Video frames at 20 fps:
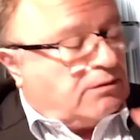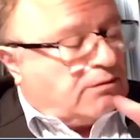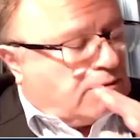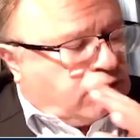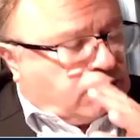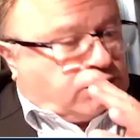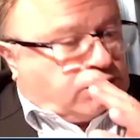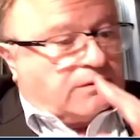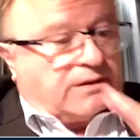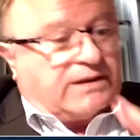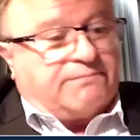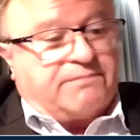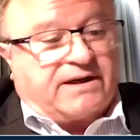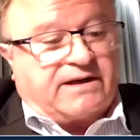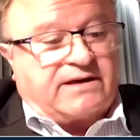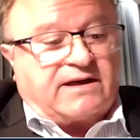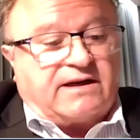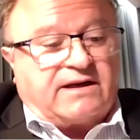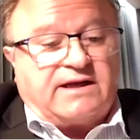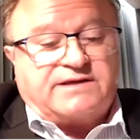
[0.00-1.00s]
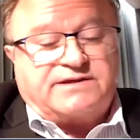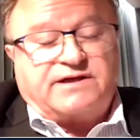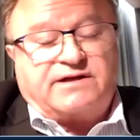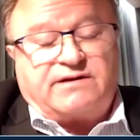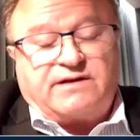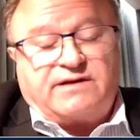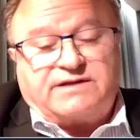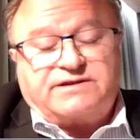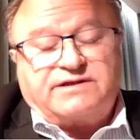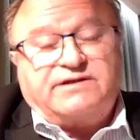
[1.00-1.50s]
but as
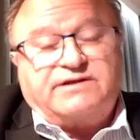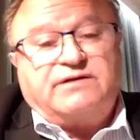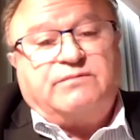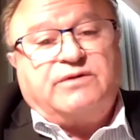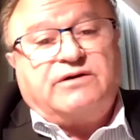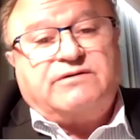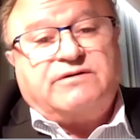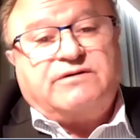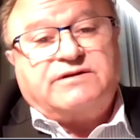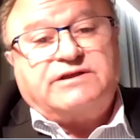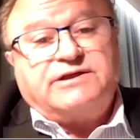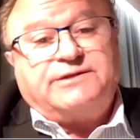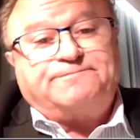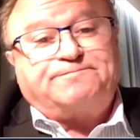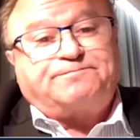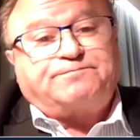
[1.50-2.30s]
a democracy.